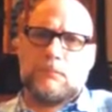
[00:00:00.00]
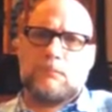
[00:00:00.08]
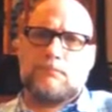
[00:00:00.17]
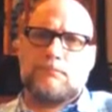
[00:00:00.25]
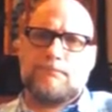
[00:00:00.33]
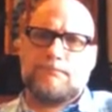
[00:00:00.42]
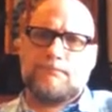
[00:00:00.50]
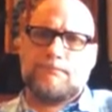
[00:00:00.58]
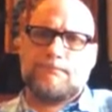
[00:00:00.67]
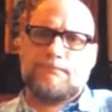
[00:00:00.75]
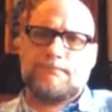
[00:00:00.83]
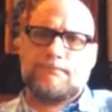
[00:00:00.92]

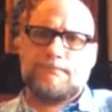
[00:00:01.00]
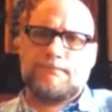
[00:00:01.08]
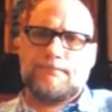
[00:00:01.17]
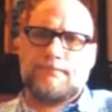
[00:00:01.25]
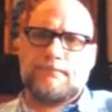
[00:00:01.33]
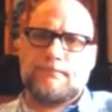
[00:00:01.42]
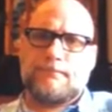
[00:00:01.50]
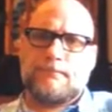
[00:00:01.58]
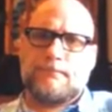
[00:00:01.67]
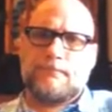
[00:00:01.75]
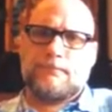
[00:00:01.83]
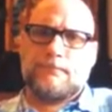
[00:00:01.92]

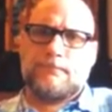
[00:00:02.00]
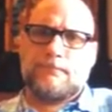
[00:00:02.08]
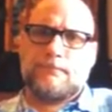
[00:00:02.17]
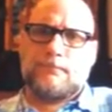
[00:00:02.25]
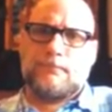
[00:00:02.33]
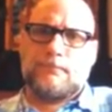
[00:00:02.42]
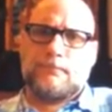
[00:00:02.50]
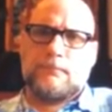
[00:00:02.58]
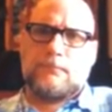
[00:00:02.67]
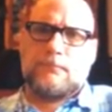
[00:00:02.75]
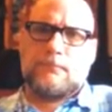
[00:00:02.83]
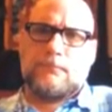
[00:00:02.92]

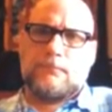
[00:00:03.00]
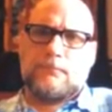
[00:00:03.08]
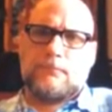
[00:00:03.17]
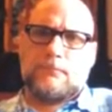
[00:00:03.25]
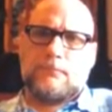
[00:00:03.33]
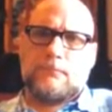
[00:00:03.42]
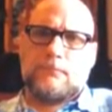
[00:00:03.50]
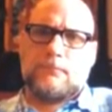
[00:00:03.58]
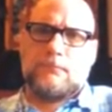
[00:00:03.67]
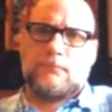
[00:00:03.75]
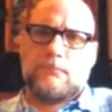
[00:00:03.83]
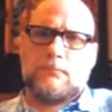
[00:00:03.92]

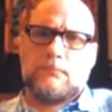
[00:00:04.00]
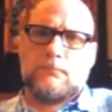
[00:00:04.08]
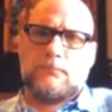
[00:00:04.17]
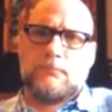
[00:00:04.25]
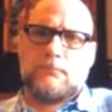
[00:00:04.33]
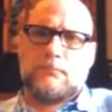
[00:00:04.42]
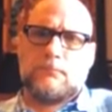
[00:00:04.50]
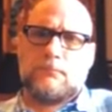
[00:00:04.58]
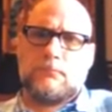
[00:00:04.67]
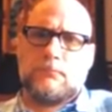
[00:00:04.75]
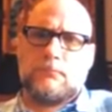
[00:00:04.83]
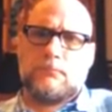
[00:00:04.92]

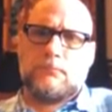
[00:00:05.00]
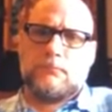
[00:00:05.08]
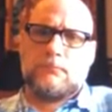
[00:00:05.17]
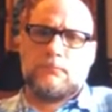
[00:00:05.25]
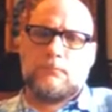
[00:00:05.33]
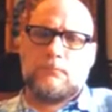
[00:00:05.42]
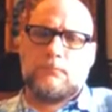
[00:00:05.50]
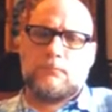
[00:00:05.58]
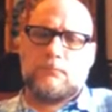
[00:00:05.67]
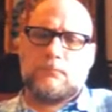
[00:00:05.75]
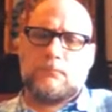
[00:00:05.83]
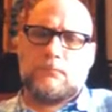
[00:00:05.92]

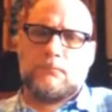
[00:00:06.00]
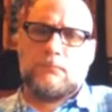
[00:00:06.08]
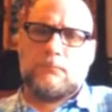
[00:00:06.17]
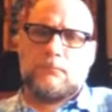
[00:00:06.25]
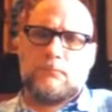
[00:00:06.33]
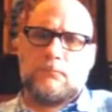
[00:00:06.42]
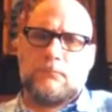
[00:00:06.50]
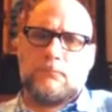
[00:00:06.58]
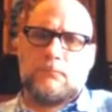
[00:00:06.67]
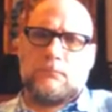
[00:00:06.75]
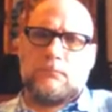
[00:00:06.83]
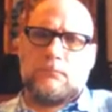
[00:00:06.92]

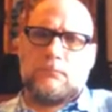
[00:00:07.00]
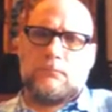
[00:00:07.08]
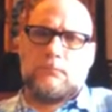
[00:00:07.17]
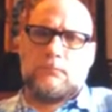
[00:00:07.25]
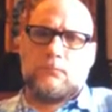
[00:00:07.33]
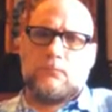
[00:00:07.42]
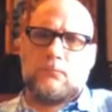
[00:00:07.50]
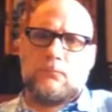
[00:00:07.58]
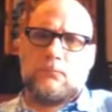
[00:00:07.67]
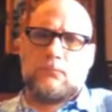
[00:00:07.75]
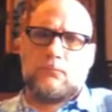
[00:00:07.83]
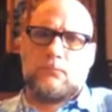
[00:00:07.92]
The person shown says nothing.